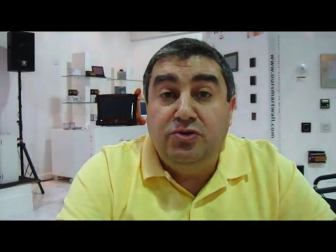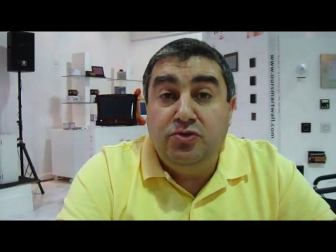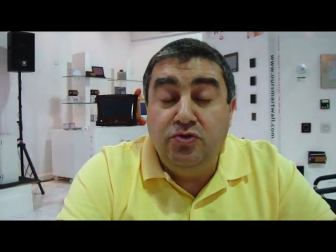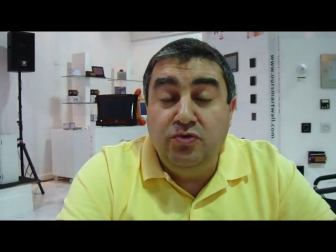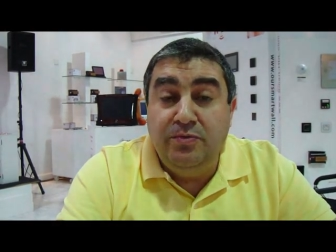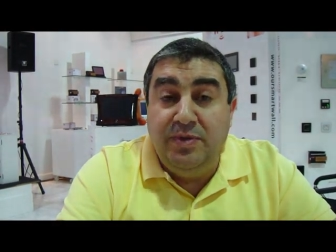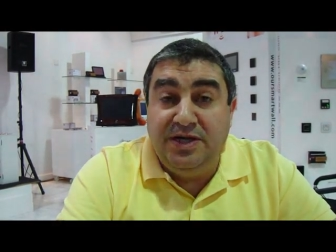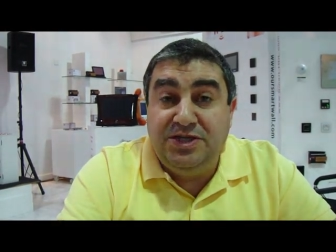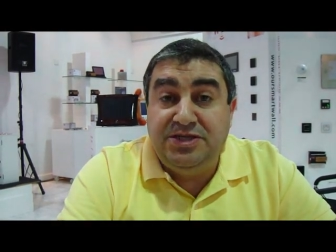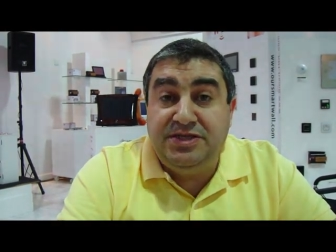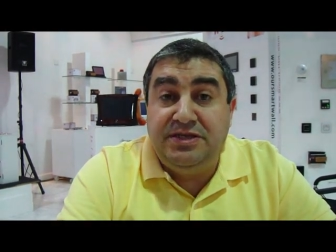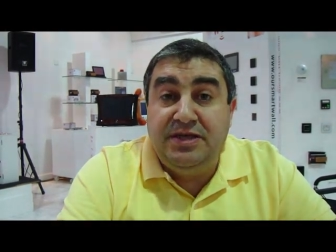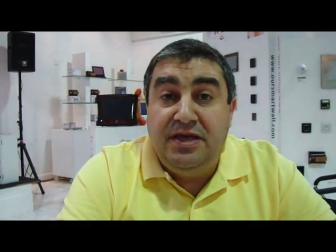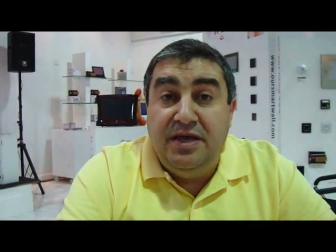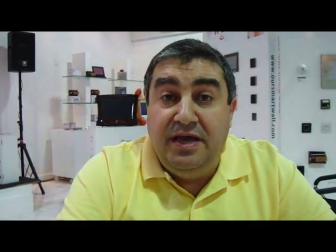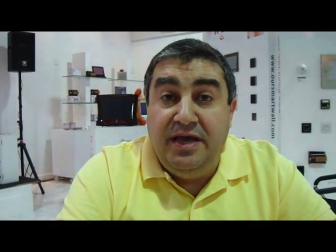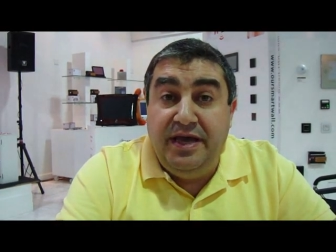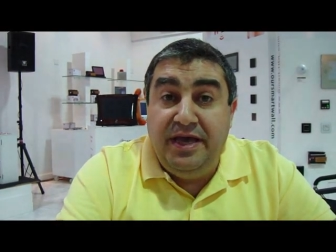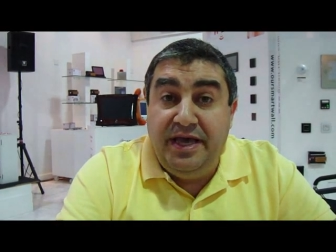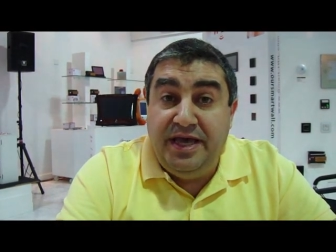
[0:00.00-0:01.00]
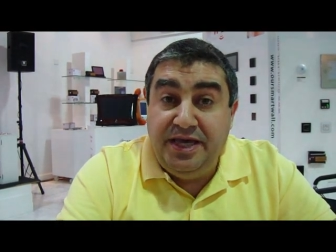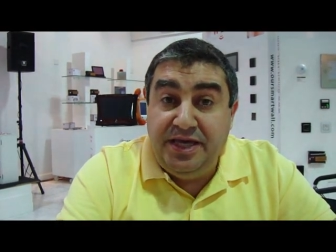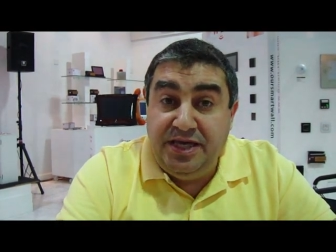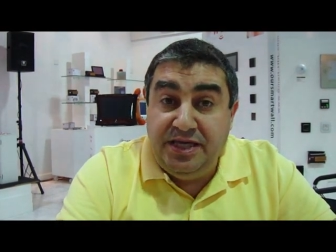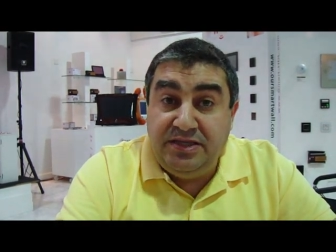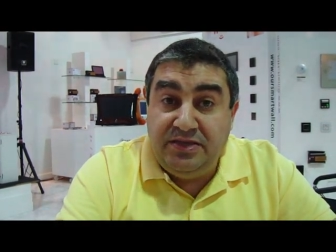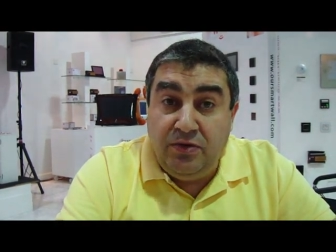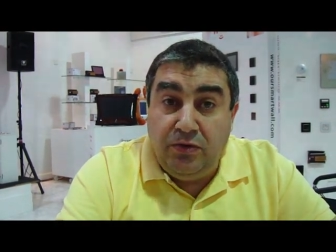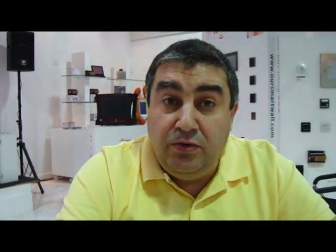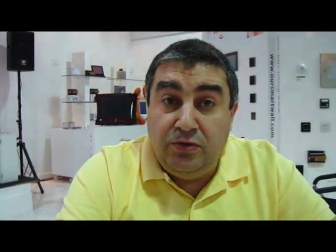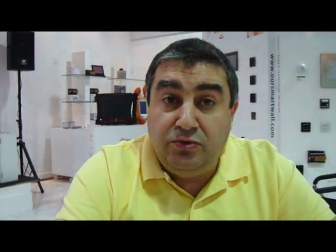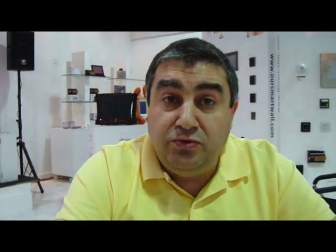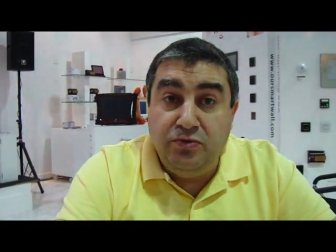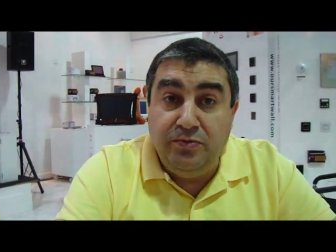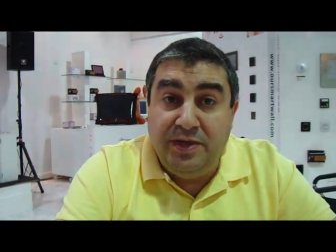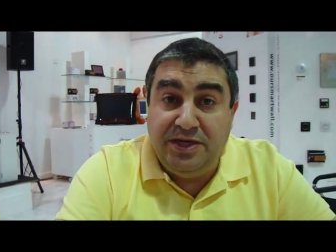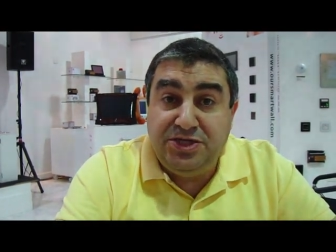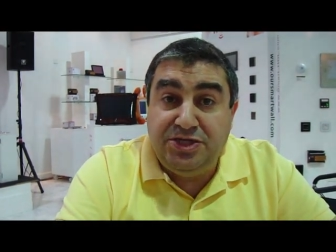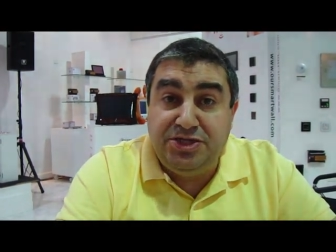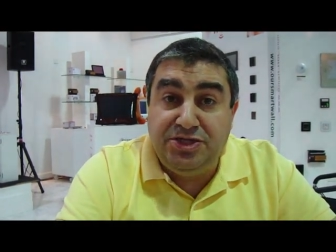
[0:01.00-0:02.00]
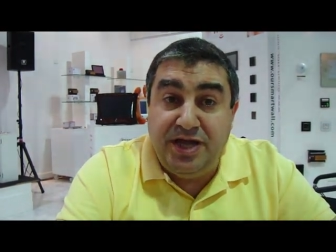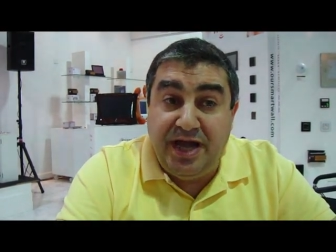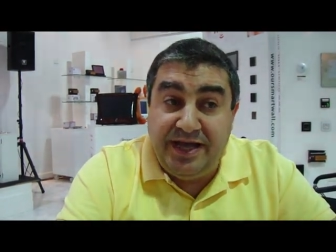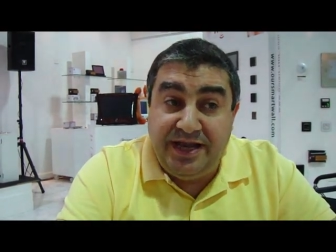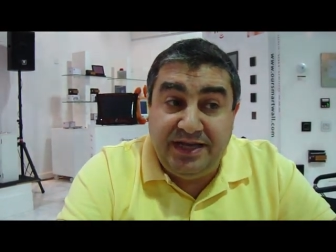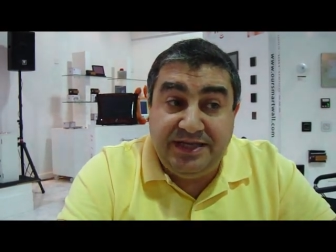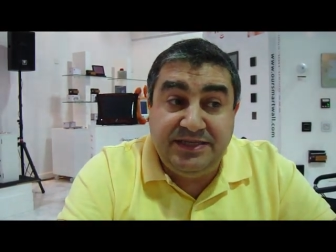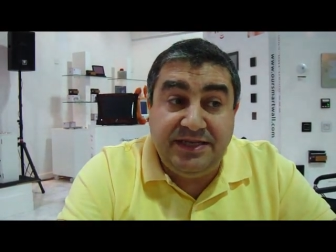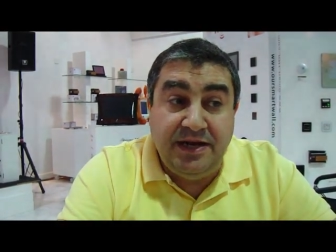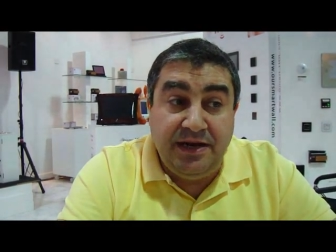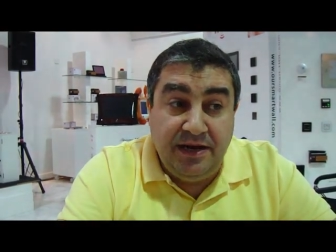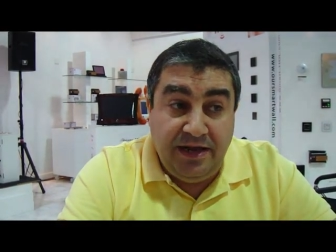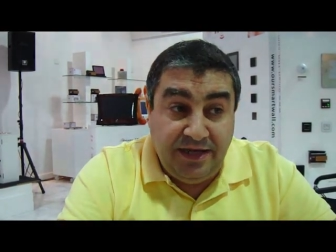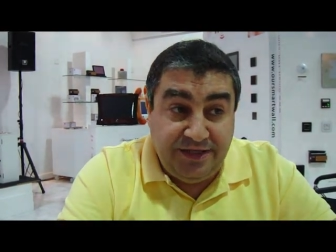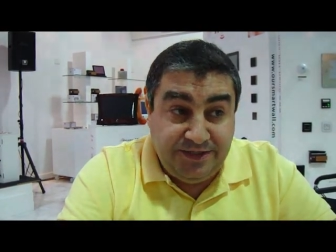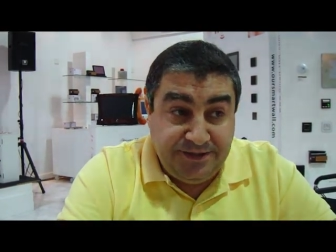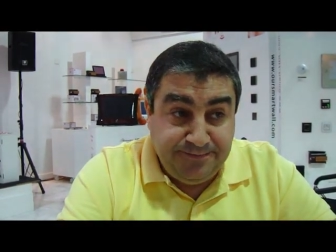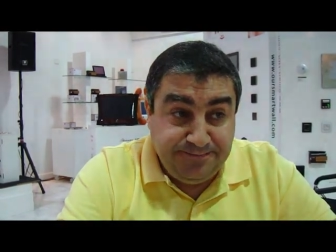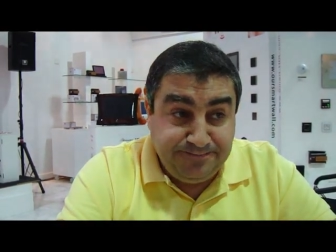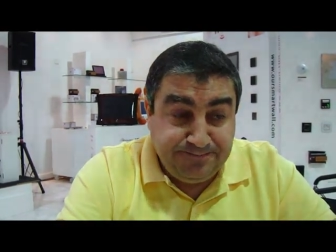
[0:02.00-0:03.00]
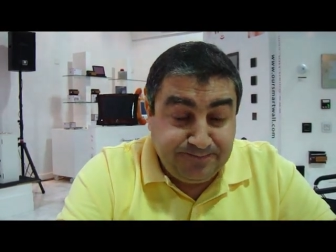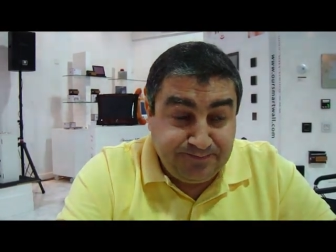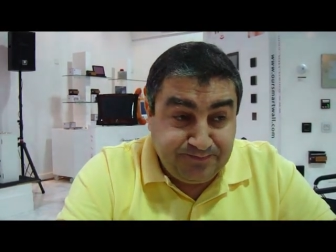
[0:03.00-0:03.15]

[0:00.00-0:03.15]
too much uh, heat or too much direct sunlight.